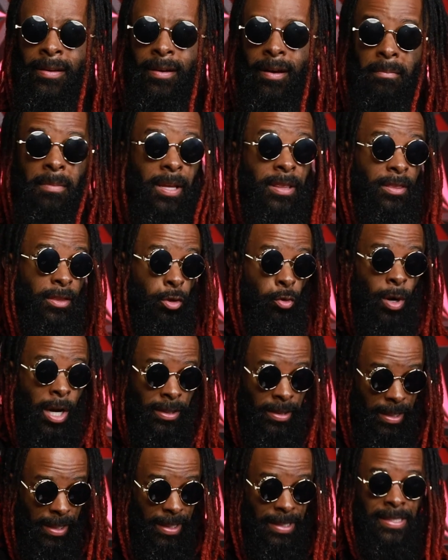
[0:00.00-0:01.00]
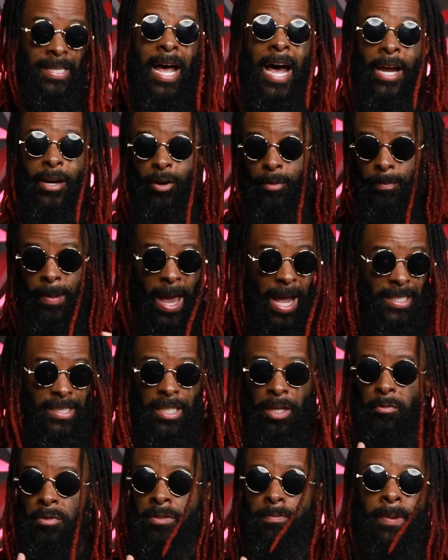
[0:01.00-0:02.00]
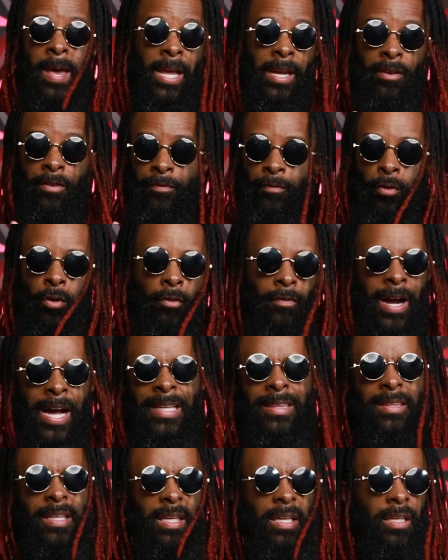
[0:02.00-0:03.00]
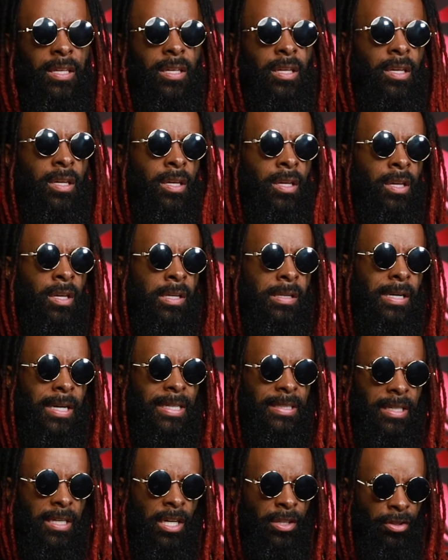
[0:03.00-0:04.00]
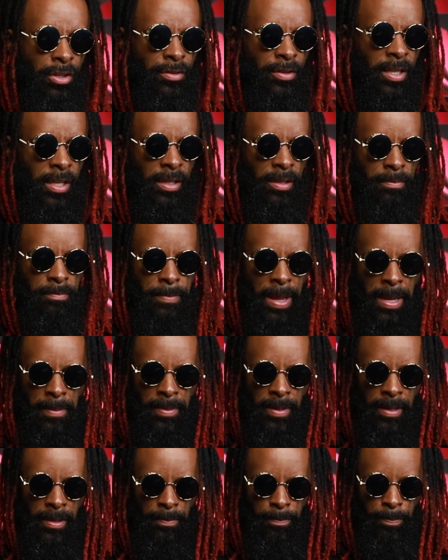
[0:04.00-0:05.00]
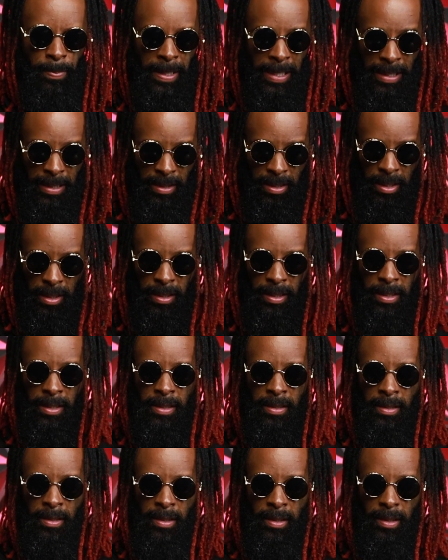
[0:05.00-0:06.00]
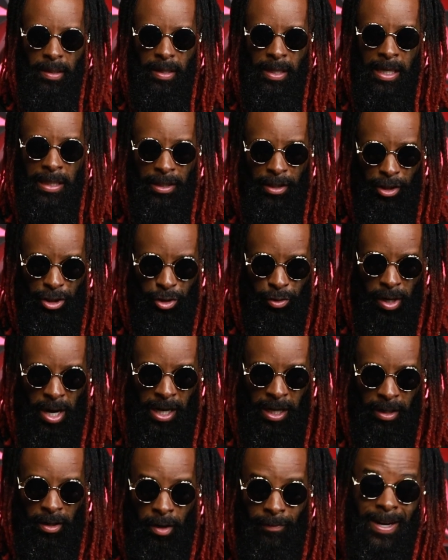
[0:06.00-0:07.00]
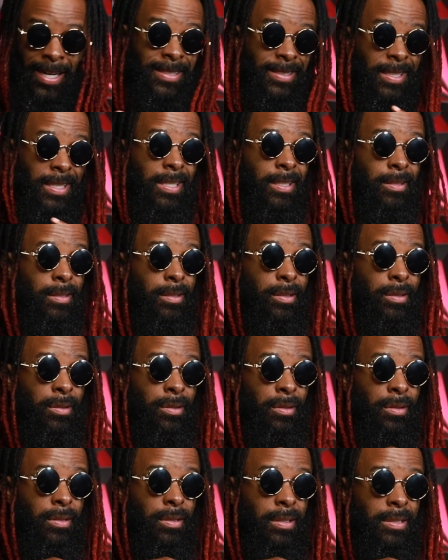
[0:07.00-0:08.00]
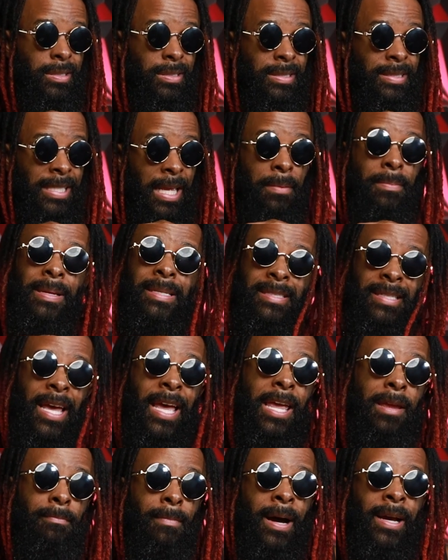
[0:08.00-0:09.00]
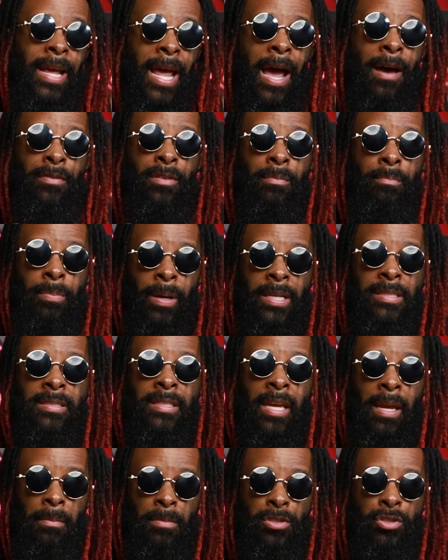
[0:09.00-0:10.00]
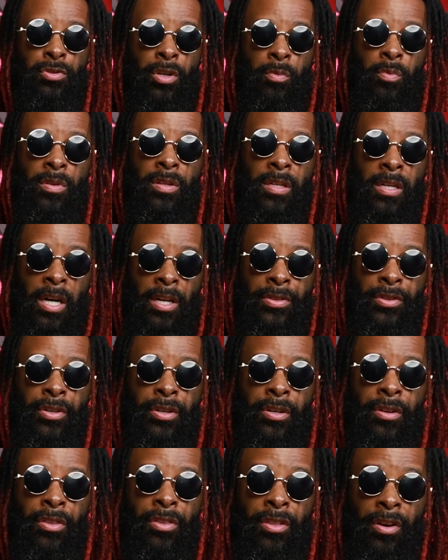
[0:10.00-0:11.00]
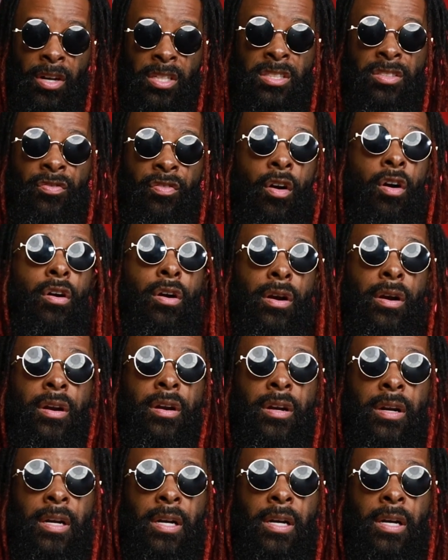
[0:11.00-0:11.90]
I mean, throughout the entire match, it was back and forth. I think, other than maybe Pete Dunne, Ilya Dragunov, I think Sami Zayn might have the best chemistry with Gunther thus far.